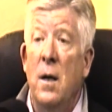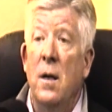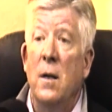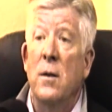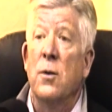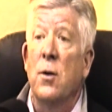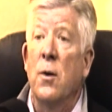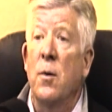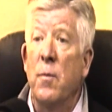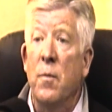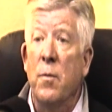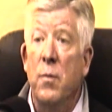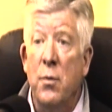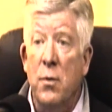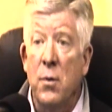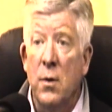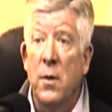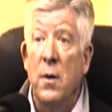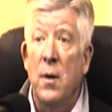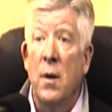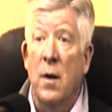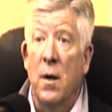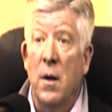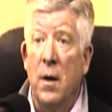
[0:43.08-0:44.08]
So
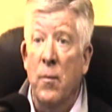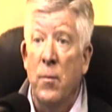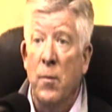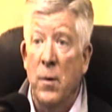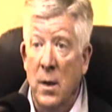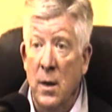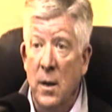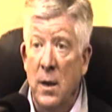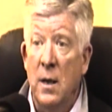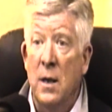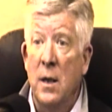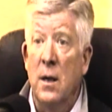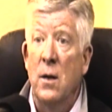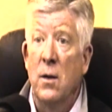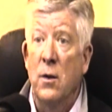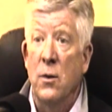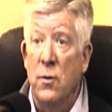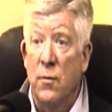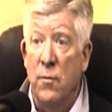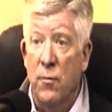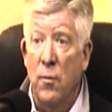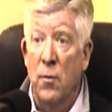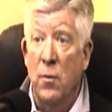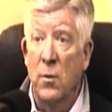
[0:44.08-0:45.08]
put a really
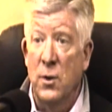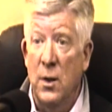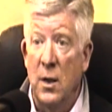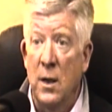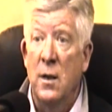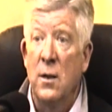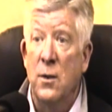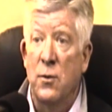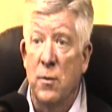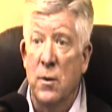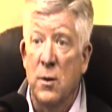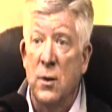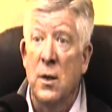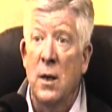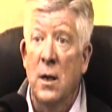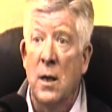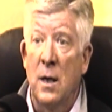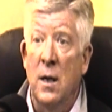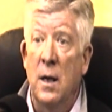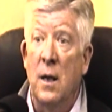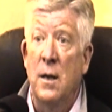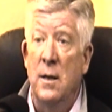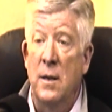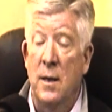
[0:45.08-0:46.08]
diverse and
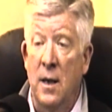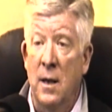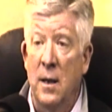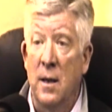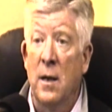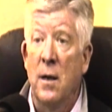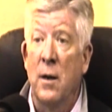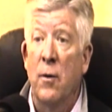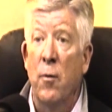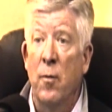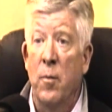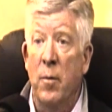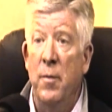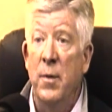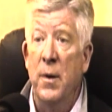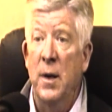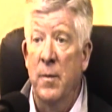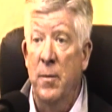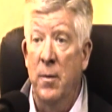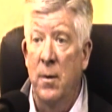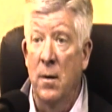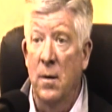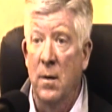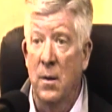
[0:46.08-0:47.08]
interesting and talented group of
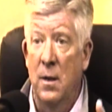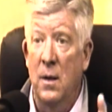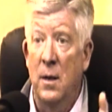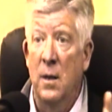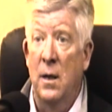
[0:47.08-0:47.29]
people